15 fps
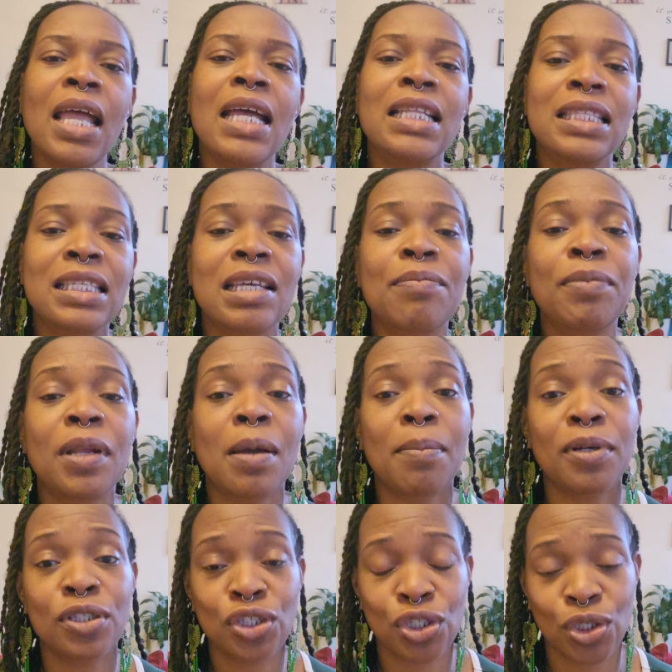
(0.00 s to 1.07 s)
Tip number
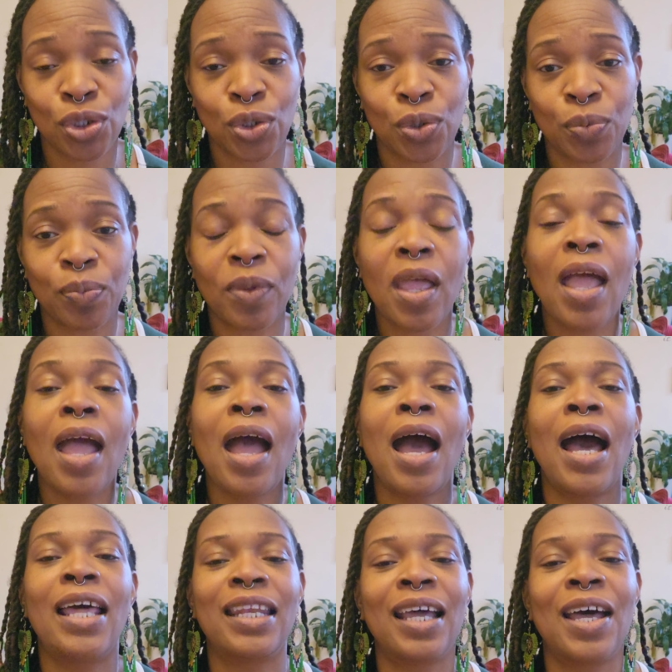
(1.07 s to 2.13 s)
two,
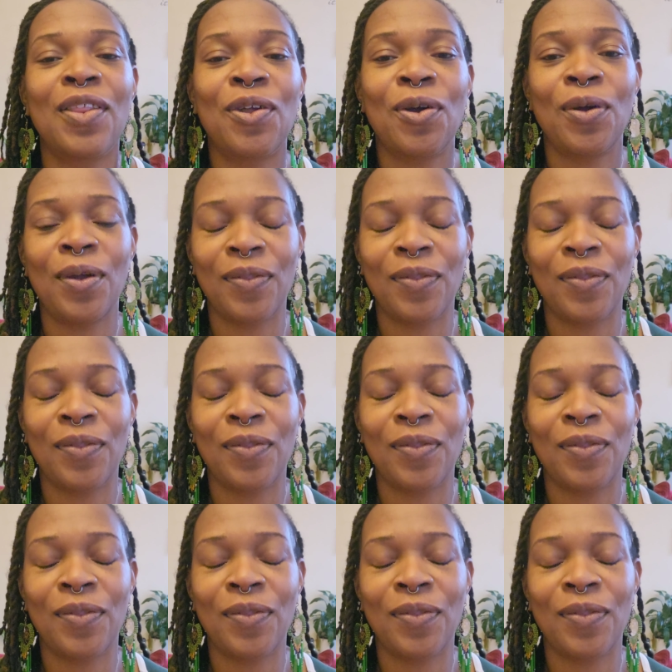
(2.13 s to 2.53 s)
another